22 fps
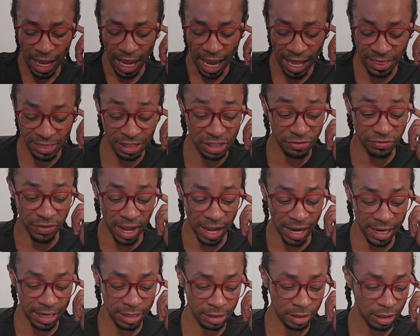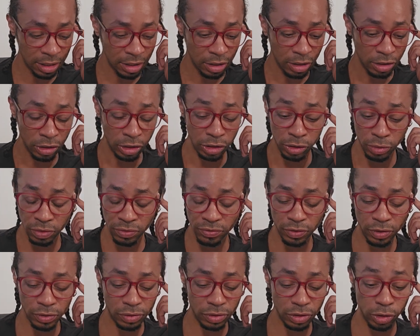And the divine, the
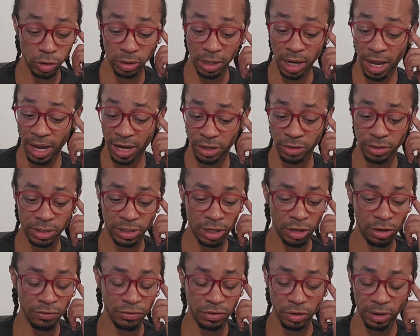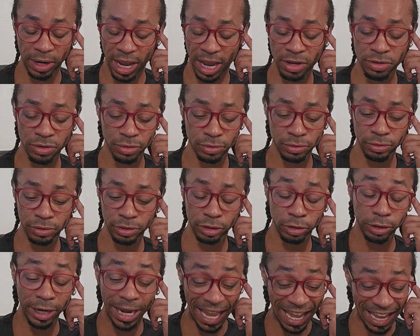universe, your higher self, your angels,
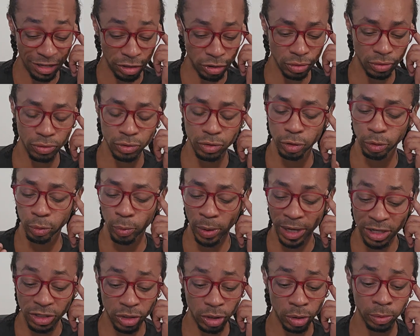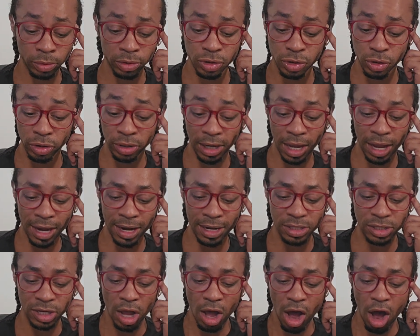your way showers, your
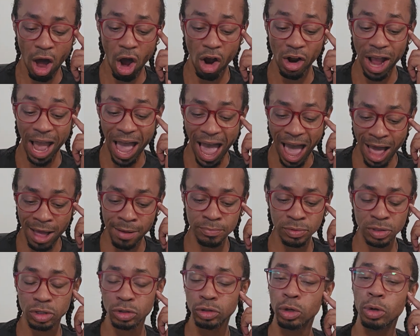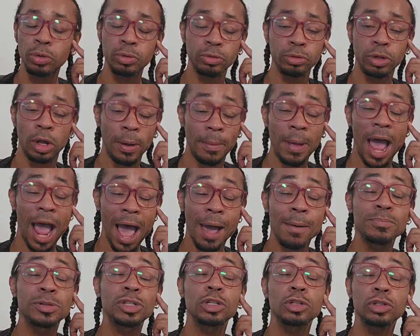guides are
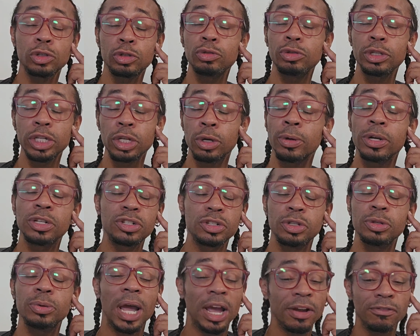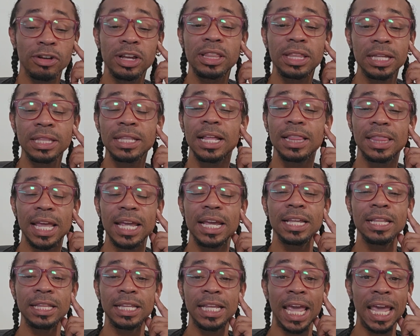absolutely going to do everything that
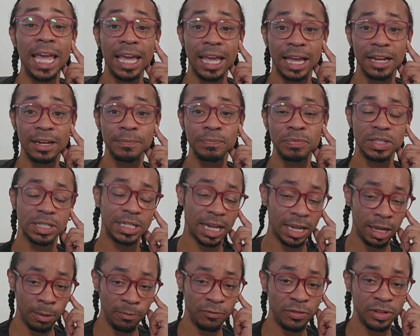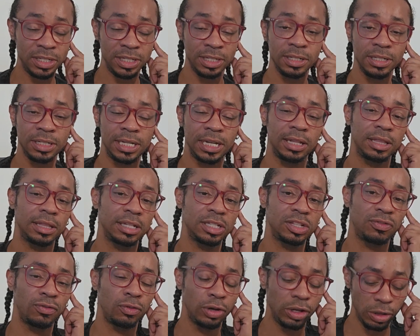they can to help facilitate
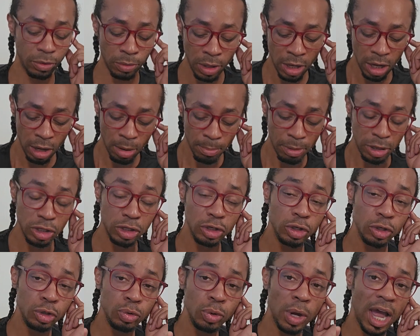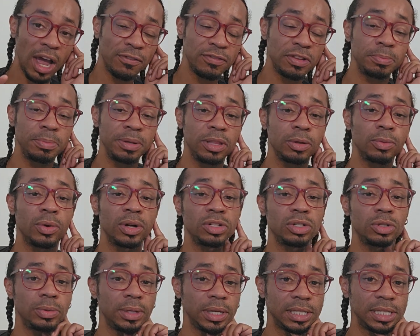this for you. But you have to be the one
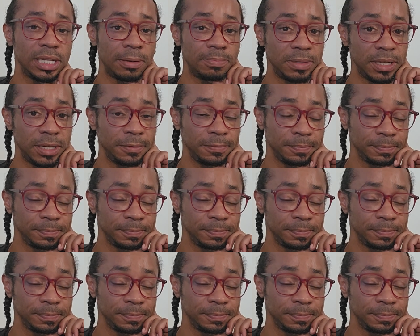to accept it.